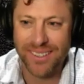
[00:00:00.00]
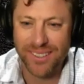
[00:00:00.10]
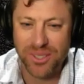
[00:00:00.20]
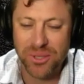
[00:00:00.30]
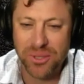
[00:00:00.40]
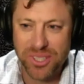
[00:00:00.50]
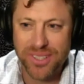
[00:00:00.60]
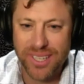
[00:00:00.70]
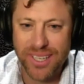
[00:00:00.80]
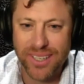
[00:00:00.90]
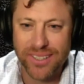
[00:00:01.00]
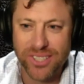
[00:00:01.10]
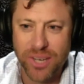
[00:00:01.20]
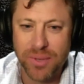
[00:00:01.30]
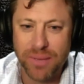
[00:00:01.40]
You're doing a good thing here,
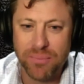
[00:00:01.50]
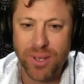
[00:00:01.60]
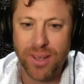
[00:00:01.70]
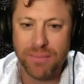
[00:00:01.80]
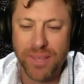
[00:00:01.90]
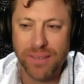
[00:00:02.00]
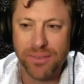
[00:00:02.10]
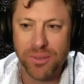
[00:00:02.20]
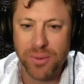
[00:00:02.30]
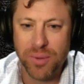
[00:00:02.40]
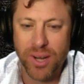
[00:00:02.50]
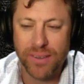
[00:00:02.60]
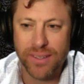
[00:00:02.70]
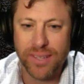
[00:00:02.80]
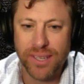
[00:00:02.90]
Jeremy. I'm thankful to be part of it. Thank you.